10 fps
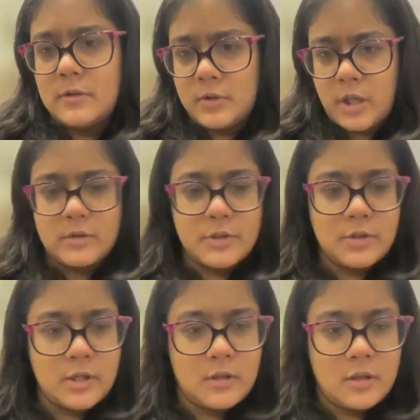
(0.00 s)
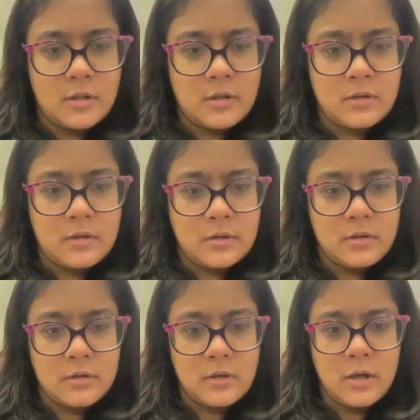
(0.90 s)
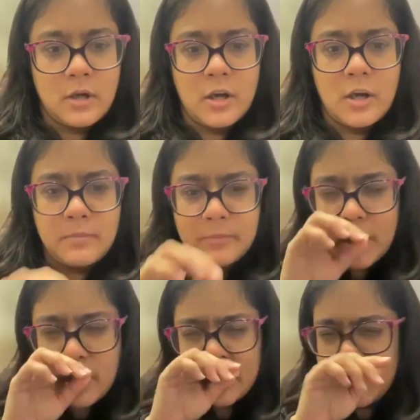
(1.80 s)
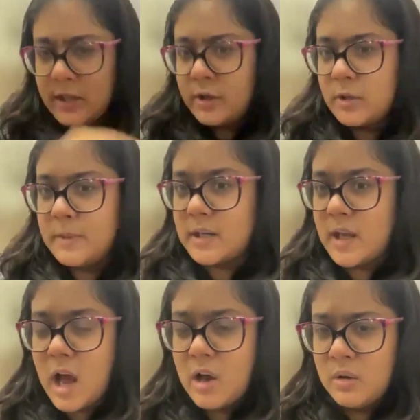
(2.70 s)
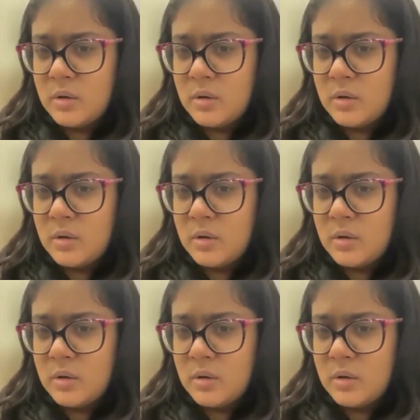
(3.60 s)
Okay, so I think, uh, Roland, can you hear me now?